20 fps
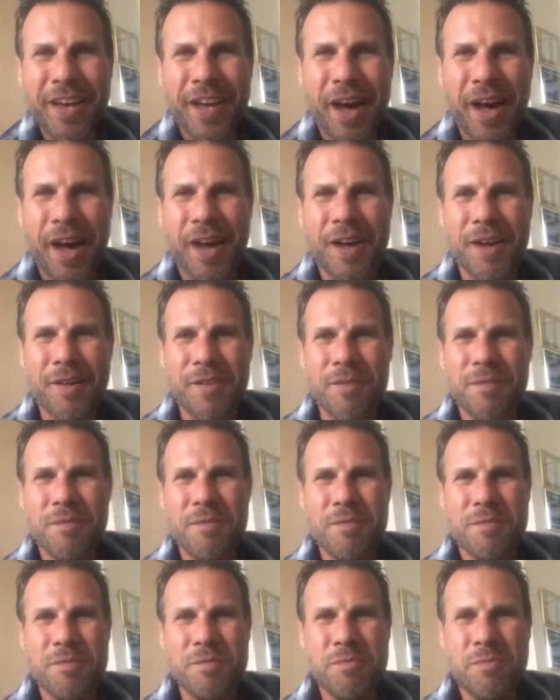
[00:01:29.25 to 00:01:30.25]
uh,
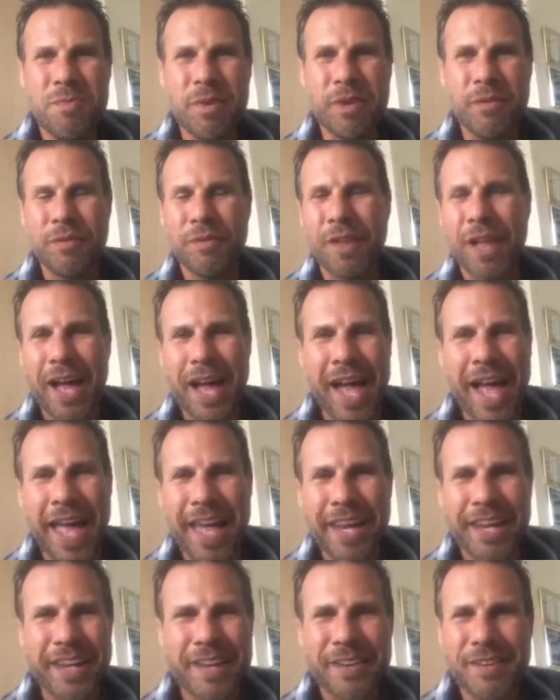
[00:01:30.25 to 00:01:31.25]

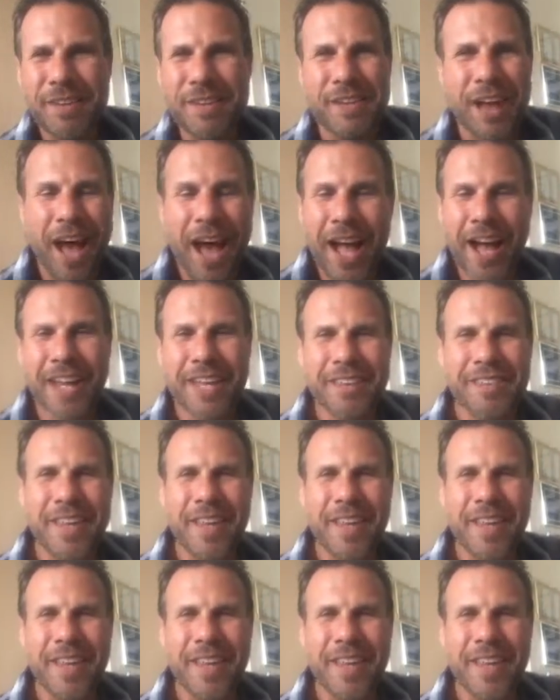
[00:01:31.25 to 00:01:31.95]
McFly and Doc,